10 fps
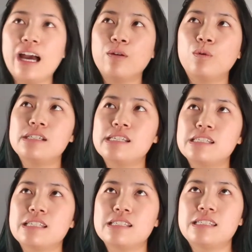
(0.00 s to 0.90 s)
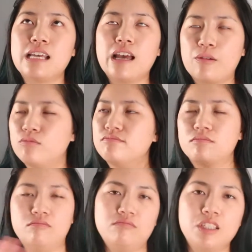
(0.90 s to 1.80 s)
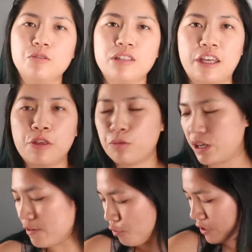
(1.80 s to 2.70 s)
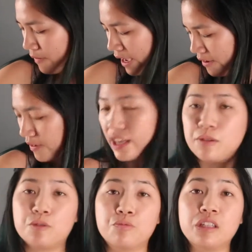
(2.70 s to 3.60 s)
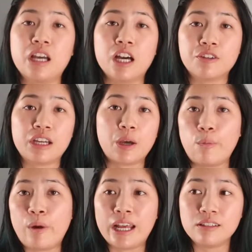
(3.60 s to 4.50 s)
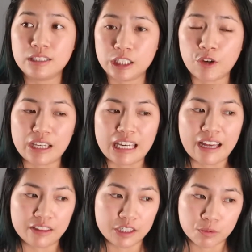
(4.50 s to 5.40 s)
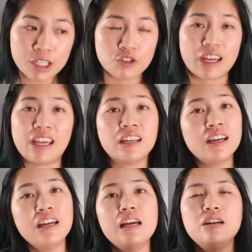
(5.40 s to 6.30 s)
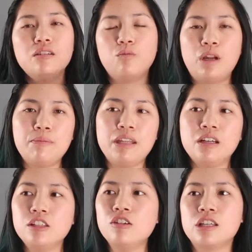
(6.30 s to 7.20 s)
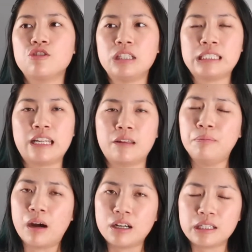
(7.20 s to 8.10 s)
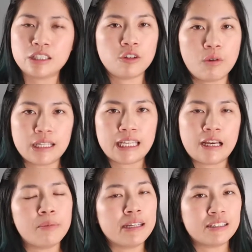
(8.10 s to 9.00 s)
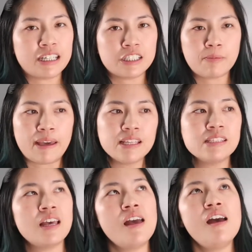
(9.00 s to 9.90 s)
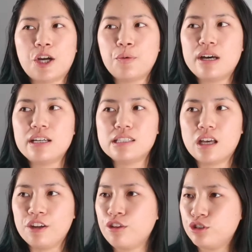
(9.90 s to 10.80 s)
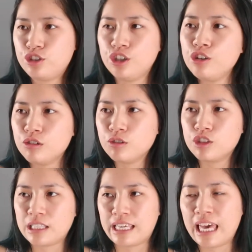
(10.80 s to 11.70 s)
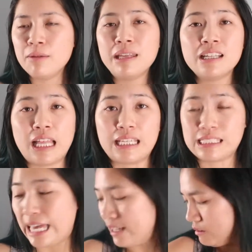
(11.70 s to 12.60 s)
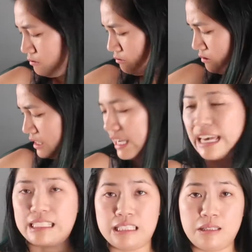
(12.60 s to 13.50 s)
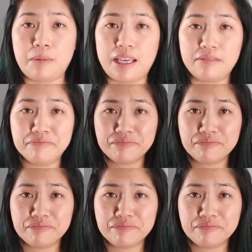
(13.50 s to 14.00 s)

it was like 3:45 and I was really hungry. I went out to go eat at this restaurant, and when I'm eating alone, I usually sit at the bar because I don't want to take up an entire space. There was another dude who just like came in and like sat next to me,